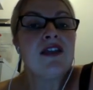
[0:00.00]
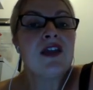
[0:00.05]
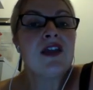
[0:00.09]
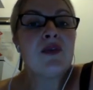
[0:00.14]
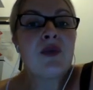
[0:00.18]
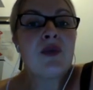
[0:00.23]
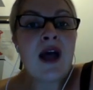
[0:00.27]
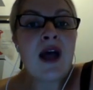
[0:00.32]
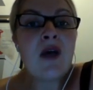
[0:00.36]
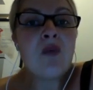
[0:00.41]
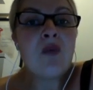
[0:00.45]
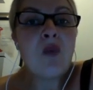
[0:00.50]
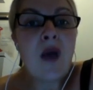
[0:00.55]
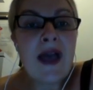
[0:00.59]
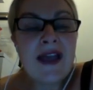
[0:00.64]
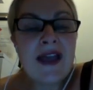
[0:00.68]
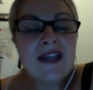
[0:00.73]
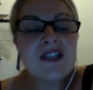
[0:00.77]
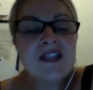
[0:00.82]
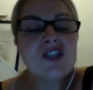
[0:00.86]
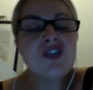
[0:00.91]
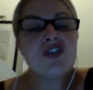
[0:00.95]
are
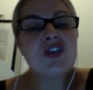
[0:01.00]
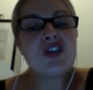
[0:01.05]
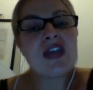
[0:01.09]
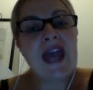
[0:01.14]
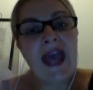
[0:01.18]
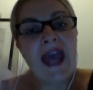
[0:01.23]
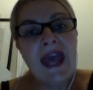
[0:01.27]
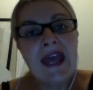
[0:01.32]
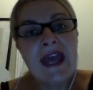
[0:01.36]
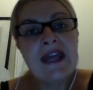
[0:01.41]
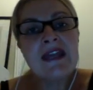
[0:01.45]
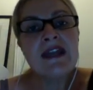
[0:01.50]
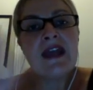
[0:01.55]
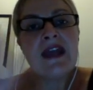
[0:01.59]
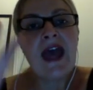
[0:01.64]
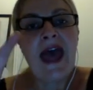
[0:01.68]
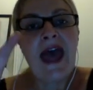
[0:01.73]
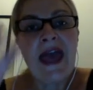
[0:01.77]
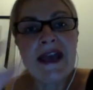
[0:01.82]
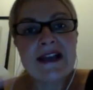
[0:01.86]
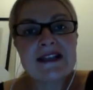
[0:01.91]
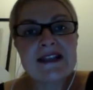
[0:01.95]
ways you can
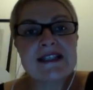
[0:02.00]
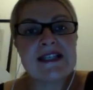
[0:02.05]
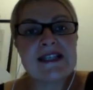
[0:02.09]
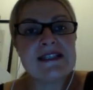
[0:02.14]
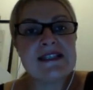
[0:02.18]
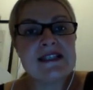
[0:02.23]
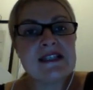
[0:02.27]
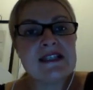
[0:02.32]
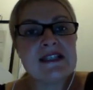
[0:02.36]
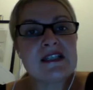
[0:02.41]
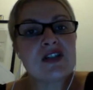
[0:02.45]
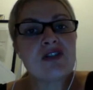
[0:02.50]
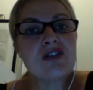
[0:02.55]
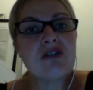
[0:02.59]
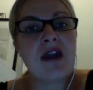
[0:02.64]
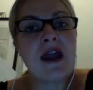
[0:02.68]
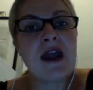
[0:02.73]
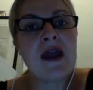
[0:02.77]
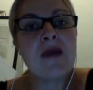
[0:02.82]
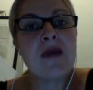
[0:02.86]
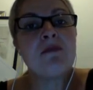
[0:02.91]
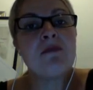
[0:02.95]
access
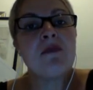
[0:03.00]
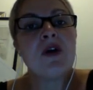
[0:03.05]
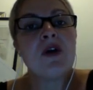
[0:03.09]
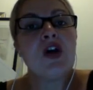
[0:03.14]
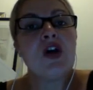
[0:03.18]
Instagram